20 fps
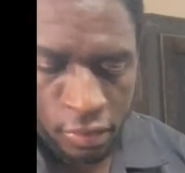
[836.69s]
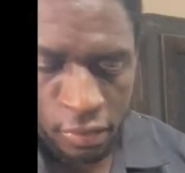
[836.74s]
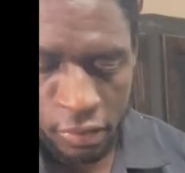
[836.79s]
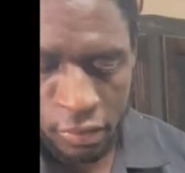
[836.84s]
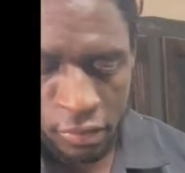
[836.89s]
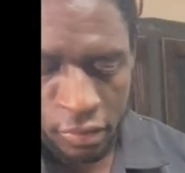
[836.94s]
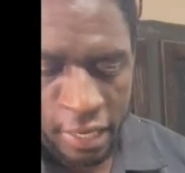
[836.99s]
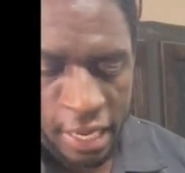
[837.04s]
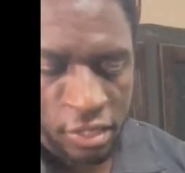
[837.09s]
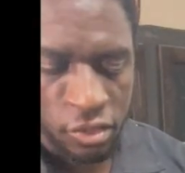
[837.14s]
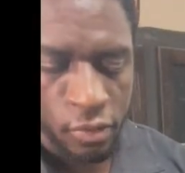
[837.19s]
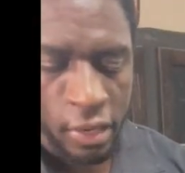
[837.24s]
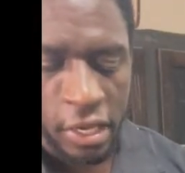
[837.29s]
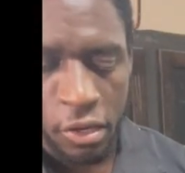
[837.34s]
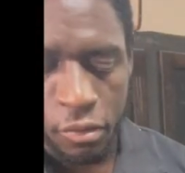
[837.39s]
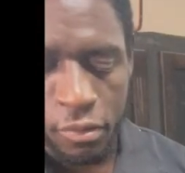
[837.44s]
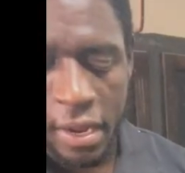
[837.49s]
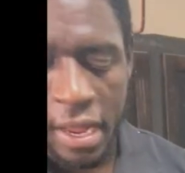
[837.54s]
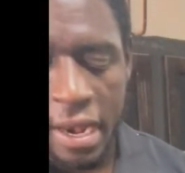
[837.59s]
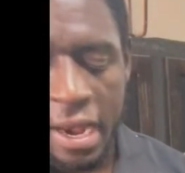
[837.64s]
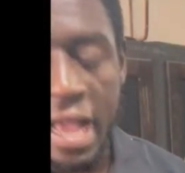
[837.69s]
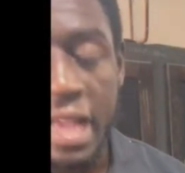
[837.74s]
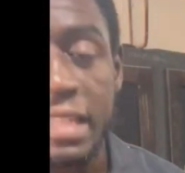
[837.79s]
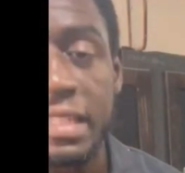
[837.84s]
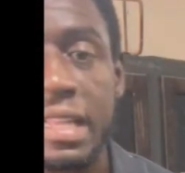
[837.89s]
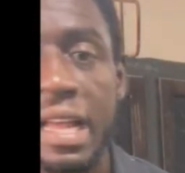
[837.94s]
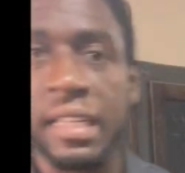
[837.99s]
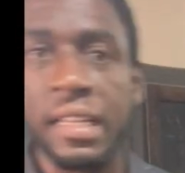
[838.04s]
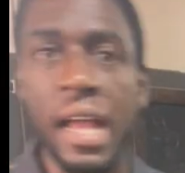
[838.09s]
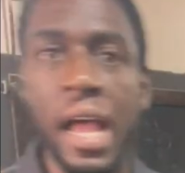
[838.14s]
So that's why you realize
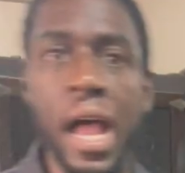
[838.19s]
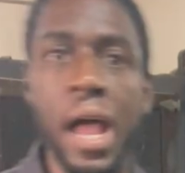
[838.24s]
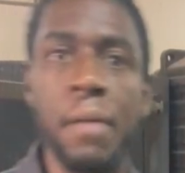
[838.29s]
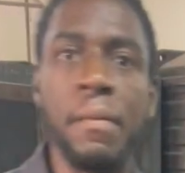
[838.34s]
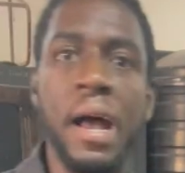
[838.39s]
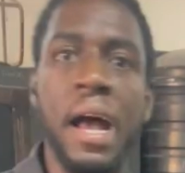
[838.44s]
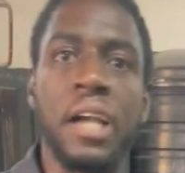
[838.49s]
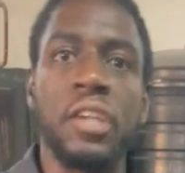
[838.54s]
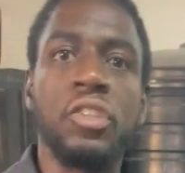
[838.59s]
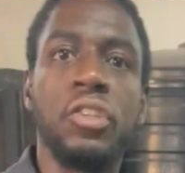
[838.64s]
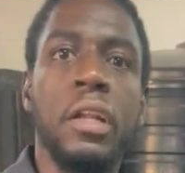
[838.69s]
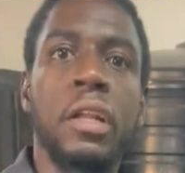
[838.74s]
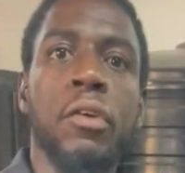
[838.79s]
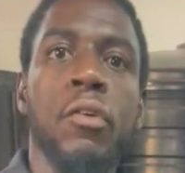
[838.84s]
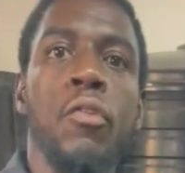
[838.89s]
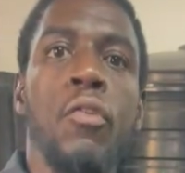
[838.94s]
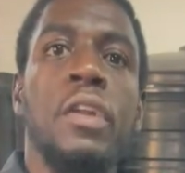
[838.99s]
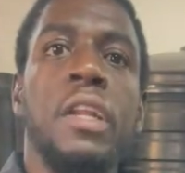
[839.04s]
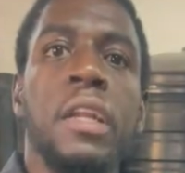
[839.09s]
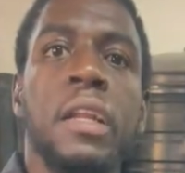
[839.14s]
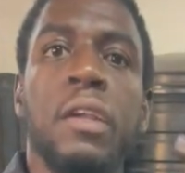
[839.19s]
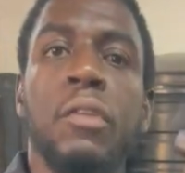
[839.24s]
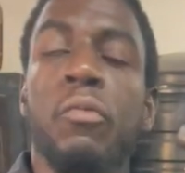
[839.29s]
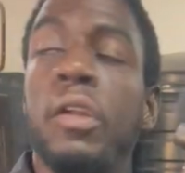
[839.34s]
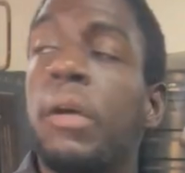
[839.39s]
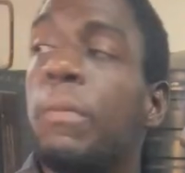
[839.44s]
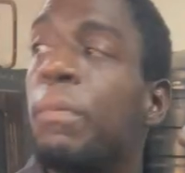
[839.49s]
that I am actually holding it with the